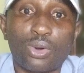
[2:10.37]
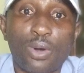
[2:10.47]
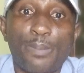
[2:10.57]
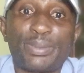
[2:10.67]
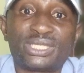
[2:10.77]

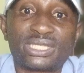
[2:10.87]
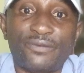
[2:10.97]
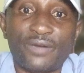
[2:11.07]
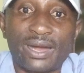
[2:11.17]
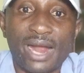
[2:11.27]
or
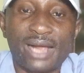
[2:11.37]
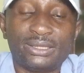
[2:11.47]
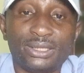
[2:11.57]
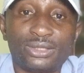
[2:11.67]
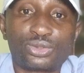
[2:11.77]
Persifera.
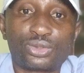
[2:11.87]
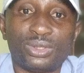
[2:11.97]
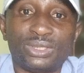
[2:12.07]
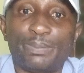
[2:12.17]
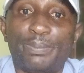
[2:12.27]

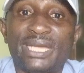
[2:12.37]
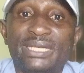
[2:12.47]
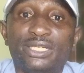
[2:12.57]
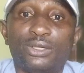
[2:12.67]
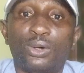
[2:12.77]
So depending